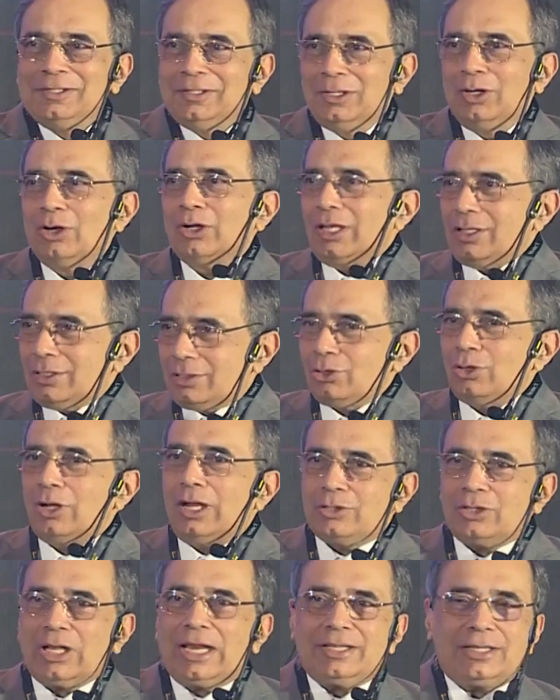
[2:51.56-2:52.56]
Okay, so
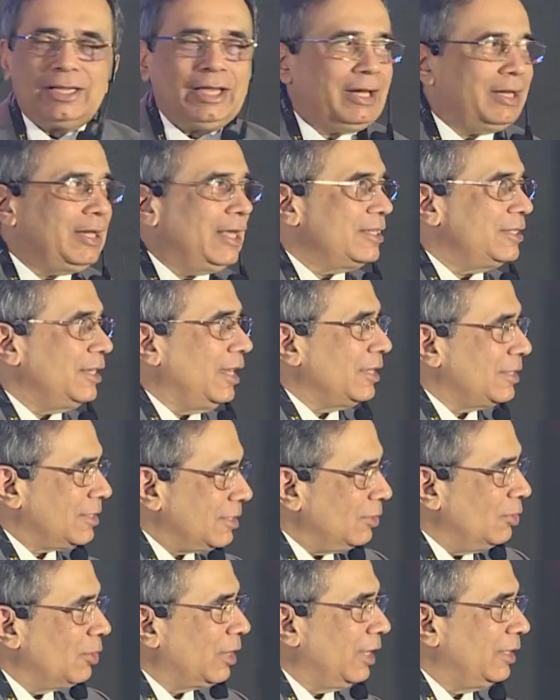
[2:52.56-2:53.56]
as I take it as
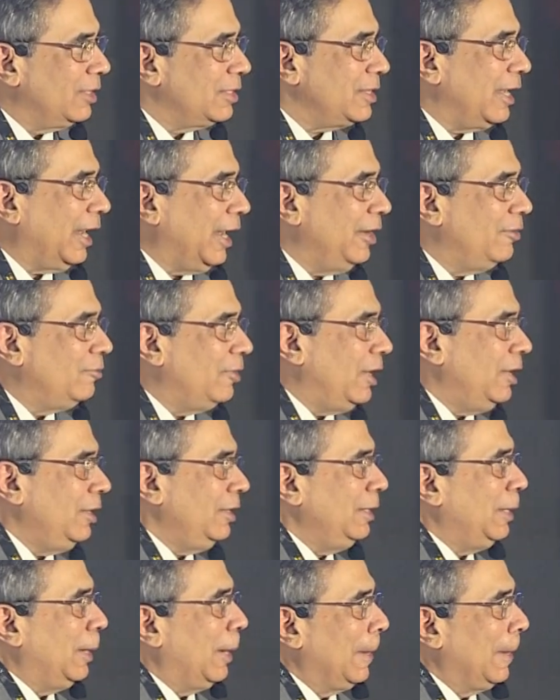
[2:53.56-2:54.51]
yes. Okay, the second one.